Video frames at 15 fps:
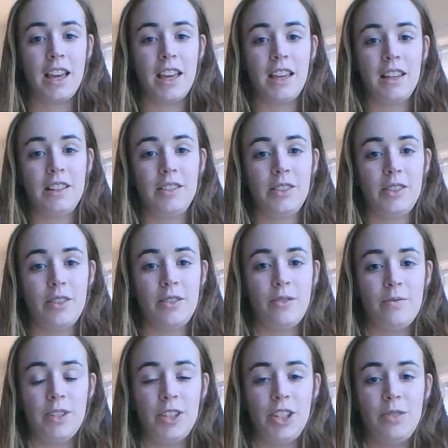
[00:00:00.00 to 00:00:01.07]
And so
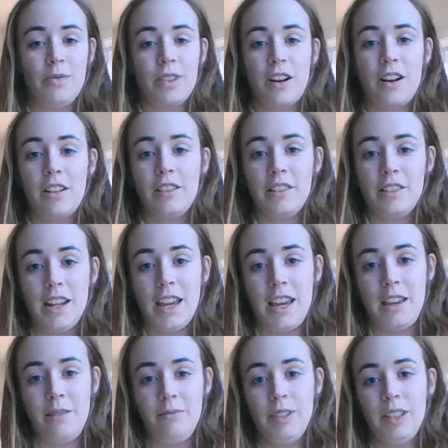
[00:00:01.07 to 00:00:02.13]
when she would call their
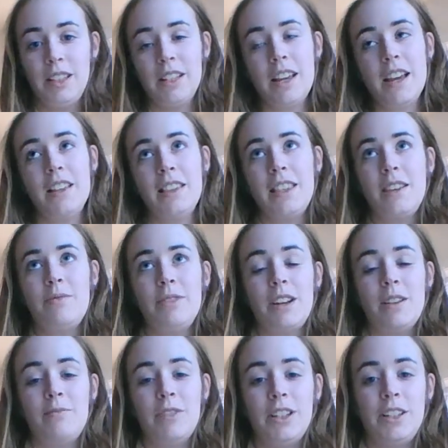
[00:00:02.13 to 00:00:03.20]
names, they would
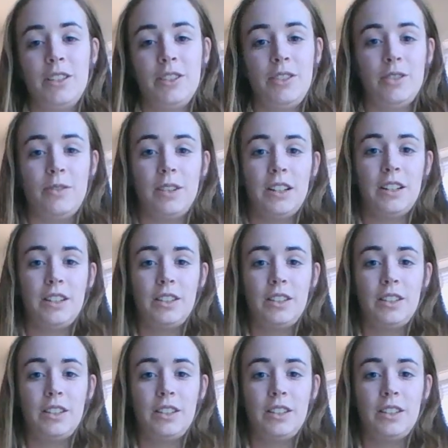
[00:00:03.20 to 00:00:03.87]
come right to the door.